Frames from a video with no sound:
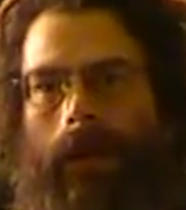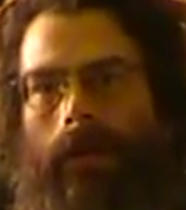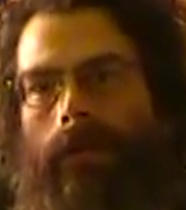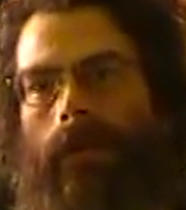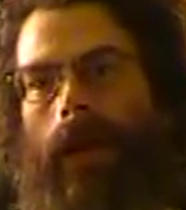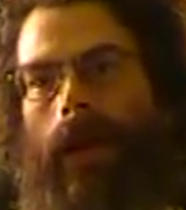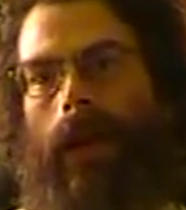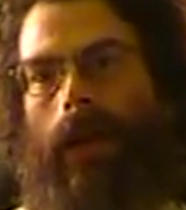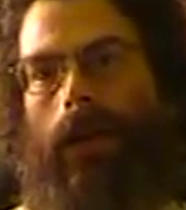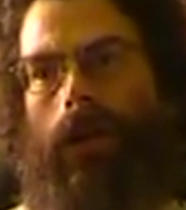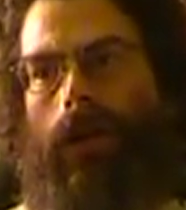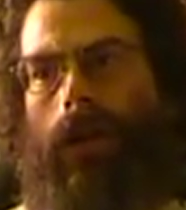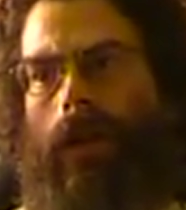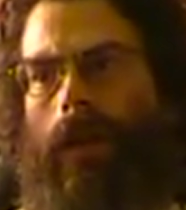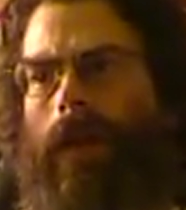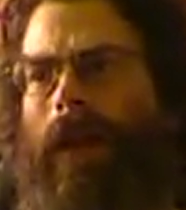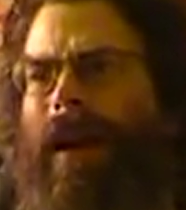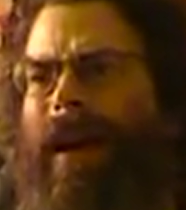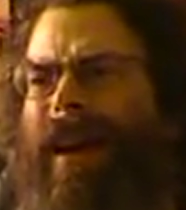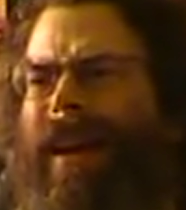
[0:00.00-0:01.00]

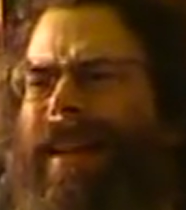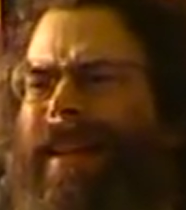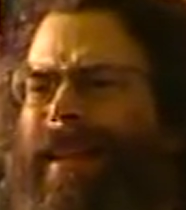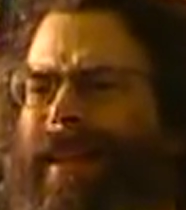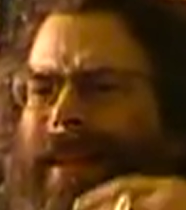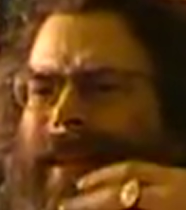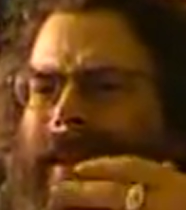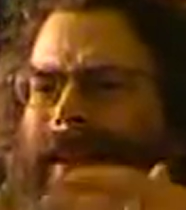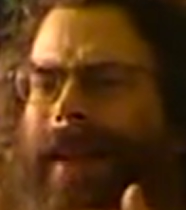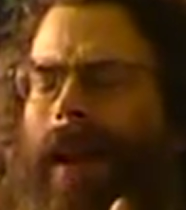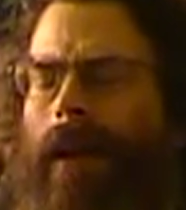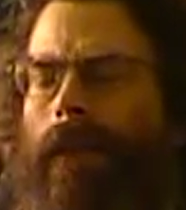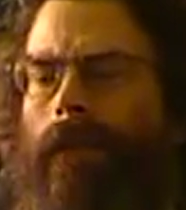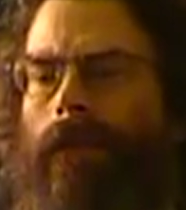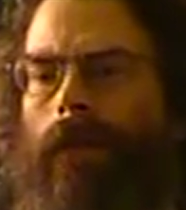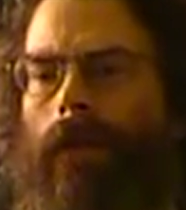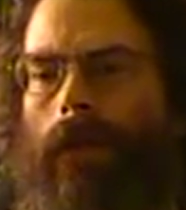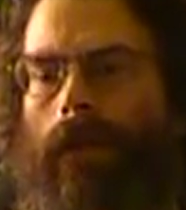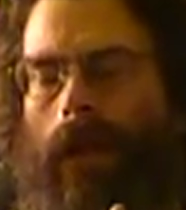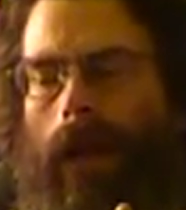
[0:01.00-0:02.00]
advantages in
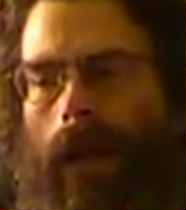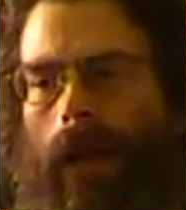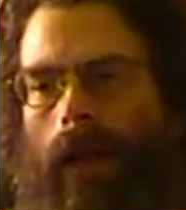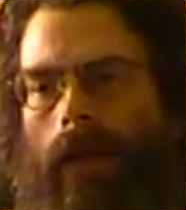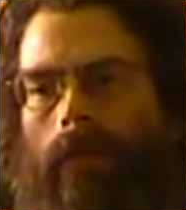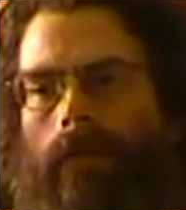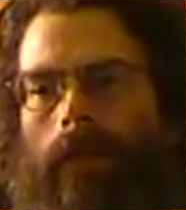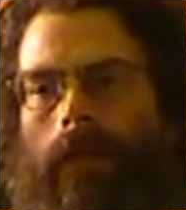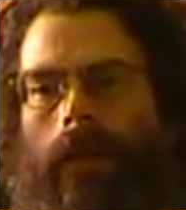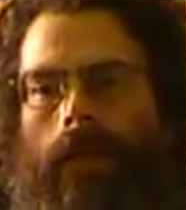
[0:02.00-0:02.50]
several games.